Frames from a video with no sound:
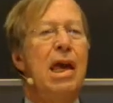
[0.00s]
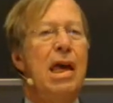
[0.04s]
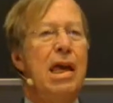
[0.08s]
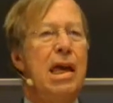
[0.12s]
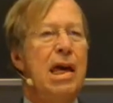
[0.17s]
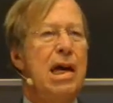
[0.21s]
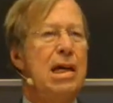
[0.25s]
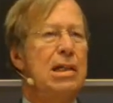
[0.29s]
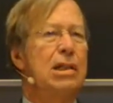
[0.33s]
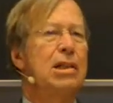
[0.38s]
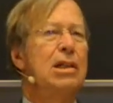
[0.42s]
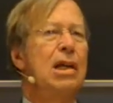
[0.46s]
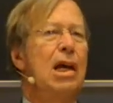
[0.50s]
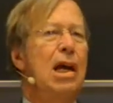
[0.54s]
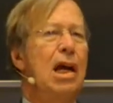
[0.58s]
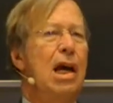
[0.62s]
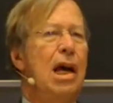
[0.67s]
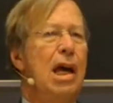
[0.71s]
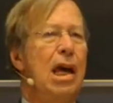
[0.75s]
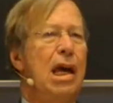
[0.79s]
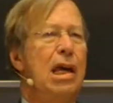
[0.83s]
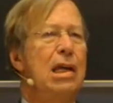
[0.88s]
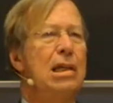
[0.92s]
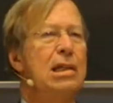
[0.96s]
Yes,
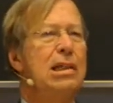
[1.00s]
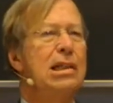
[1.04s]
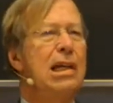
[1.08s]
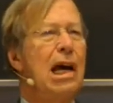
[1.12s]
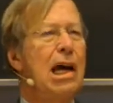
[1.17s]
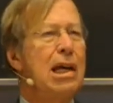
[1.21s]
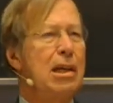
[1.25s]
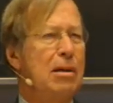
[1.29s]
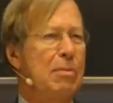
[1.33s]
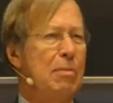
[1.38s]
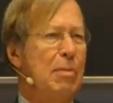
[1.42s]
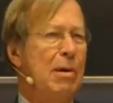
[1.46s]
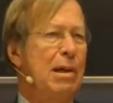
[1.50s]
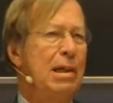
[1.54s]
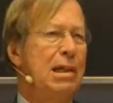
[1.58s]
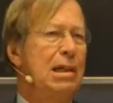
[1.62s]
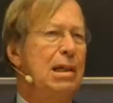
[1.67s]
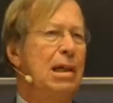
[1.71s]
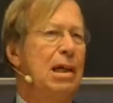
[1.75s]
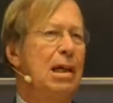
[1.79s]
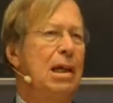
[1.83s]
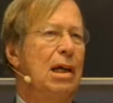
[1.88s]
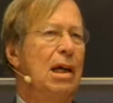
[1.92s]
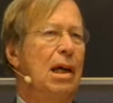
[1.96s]

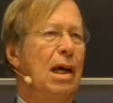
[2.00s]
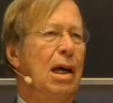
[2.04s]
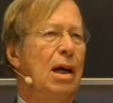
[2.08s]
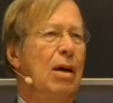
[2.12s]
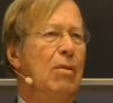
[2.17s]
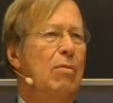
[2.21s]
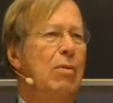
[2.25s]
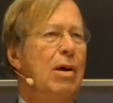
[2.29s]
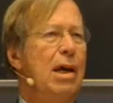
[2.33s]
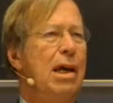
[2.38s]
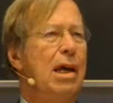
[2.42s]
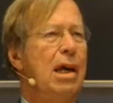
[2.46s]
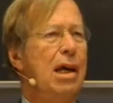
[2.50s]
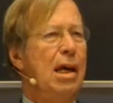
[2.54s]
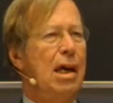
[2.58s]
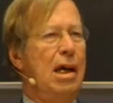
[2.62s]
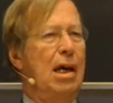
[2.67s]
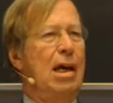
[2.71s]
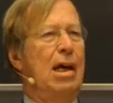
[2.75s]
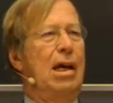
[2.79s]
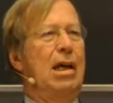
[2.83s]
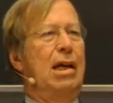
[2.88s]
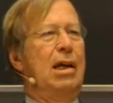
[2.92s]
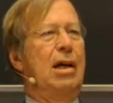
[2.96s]
incitement.
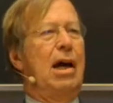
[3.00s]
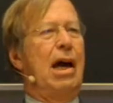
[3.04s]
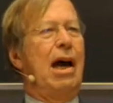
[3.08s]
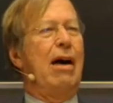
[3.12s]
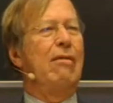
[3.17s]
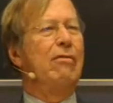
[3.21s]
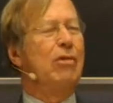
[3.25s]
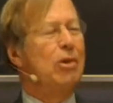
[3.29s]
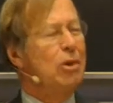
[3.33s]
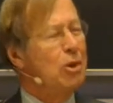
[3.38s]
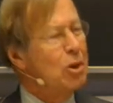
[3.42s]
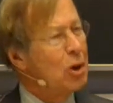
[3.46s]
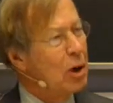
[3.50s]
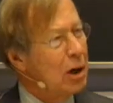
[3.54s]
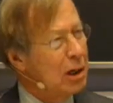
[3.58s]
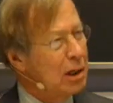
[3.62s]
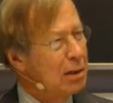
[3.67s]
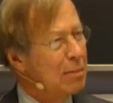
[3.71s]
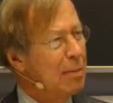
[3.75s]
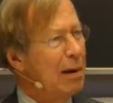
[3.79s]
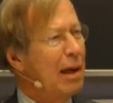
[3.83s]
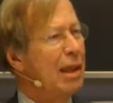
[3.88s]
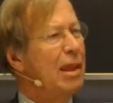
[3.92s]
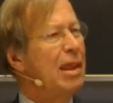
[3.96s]
We haven't
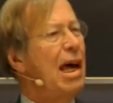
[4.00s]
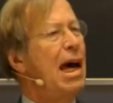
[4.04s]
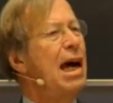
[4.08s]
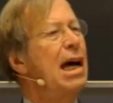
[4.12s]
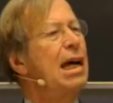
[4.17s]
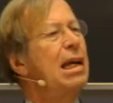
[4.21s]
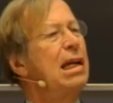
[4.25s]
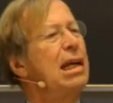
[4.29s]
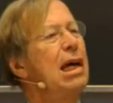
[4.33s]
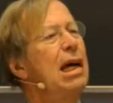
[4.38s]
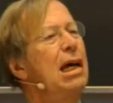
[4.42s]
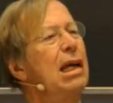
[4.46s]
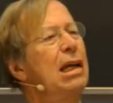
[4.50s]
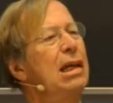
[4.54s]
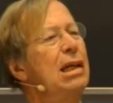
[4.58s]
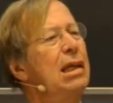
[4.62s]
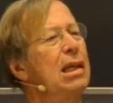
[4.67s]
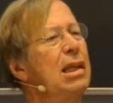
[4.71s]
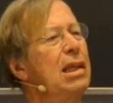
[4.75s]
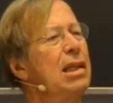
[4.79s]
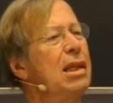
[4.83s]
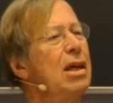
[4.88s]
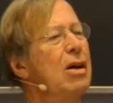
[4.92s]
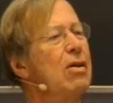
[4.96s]
talked about that,
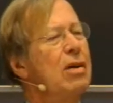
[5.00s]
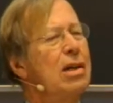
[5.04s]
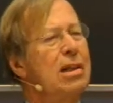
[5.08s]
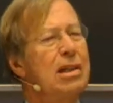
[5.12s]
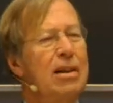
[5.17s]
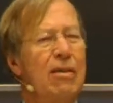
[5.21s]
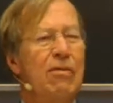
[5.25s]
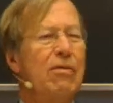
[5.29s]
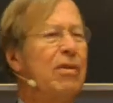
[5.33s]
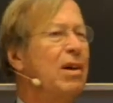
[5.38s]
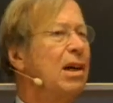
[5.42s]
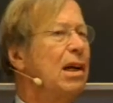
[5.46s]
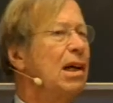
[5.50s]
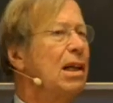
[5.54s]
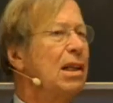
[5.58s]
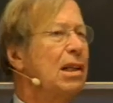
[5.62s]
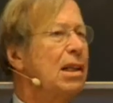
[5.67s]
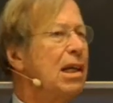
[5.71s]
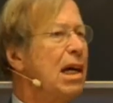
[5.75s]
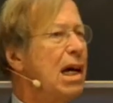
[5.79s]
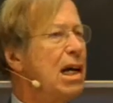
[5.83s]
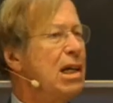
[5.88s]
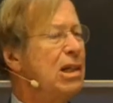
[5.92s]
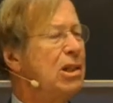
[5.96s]
and there are
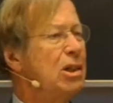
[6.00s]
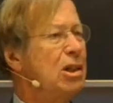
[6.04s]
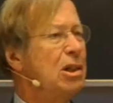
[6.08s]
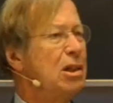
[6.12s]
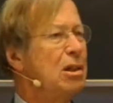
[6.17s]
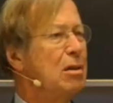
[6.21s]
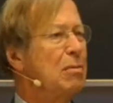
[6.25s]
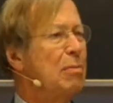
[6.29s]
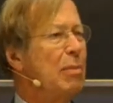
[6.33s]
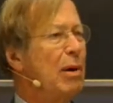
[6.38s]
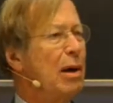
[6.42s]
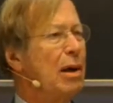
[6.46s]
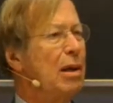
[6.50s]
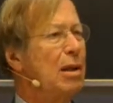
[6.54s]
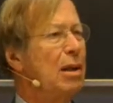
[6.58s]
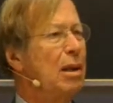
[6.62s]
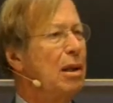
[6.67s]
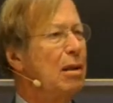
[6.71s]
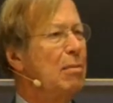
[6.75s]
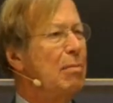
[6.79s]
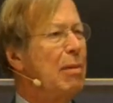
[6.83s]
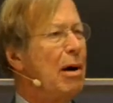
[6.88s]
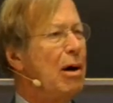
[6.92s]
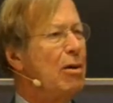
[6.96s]
difficult cases
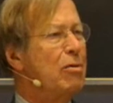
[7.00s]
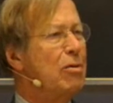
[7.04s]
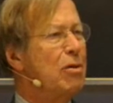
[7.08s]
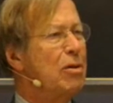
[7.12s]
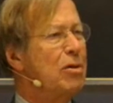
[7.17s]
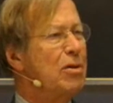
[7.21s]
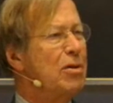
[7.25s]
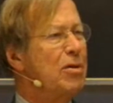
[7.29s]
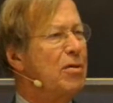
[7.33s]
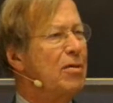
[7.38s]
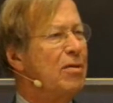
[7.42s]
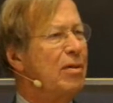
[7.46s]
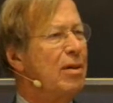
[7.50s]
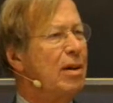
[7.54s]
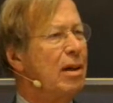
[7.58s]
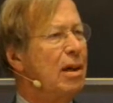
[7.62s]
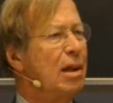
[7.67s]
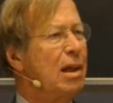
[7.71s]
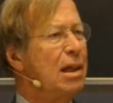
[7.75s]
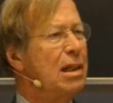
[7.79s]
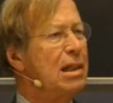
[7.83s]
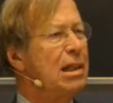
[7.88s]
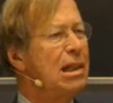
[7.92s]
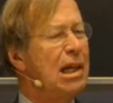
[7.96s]
about the boundaries of
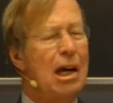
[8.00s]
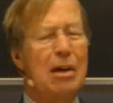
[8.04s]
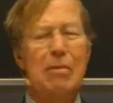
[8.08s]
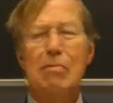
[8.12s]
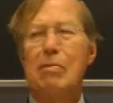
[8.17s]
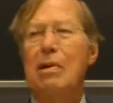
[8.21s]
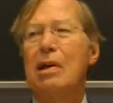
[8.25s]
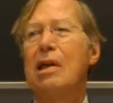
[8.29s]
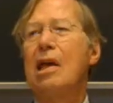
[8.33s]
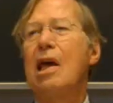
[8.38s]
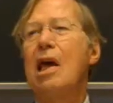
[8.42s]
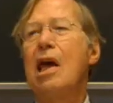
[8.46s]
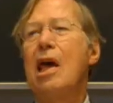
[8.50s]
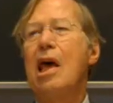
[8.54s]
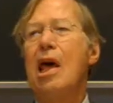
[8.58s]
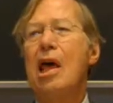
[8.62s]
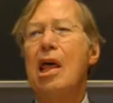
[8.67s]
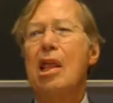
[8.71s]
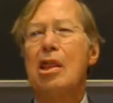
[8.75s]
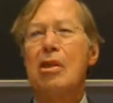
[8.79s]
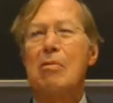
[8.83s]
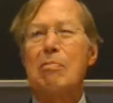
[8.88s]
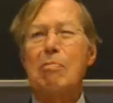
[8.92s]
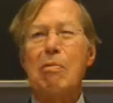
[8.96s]
incitement.
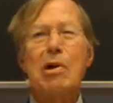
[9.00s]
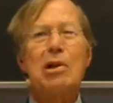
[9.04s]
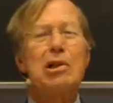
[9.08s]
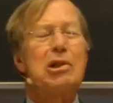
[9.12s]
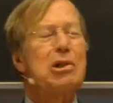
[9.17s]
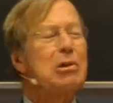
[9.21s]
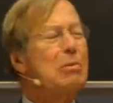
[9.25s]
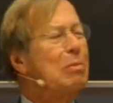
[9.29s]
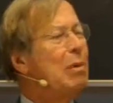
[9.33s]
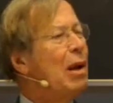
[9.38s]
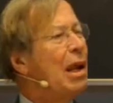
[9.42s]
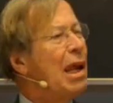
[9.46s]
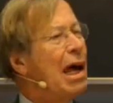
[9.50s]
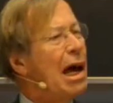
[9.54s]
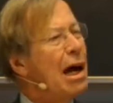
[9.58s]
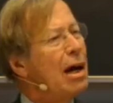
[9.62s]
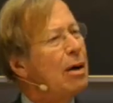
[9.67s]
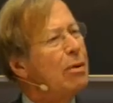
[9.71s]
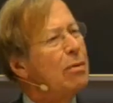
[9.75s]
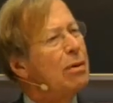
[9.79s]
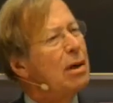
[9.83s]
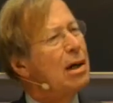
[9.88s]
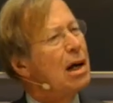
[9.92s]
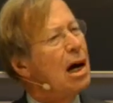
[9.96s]
The principle
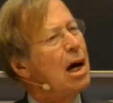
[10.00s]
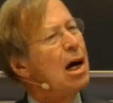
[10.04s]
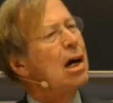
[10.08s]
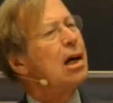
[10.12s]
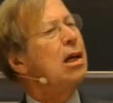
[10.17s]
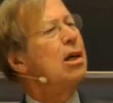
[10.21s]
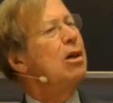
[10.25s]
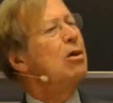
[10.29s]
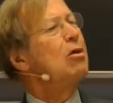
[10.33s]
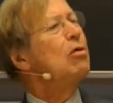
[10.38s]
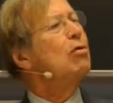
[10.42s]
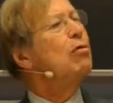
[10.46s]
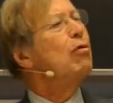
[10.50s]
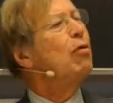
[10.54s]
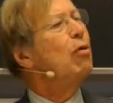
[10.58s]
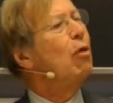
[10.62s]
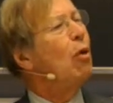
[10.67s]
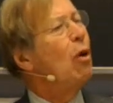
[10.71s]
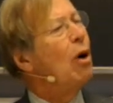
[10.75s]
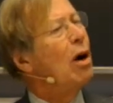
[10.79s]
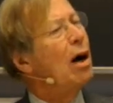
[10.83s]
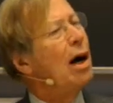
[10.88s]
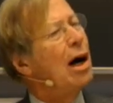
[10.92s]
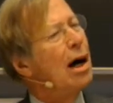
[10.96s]
I would argue
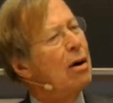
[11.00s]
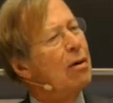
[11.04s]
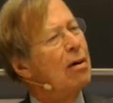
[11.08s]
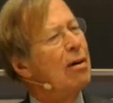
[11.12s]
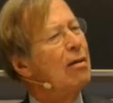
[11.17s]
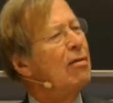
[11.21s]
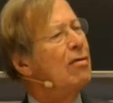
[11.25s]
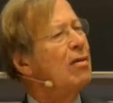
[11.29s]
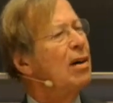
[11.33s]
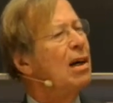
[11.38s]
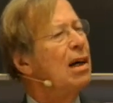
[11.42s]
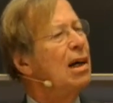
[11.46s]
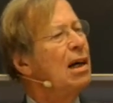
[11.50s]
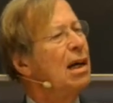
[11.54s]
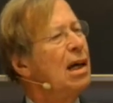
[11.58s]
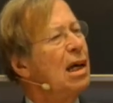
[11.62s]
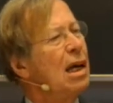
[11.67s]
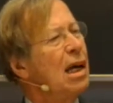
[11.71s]
for, however,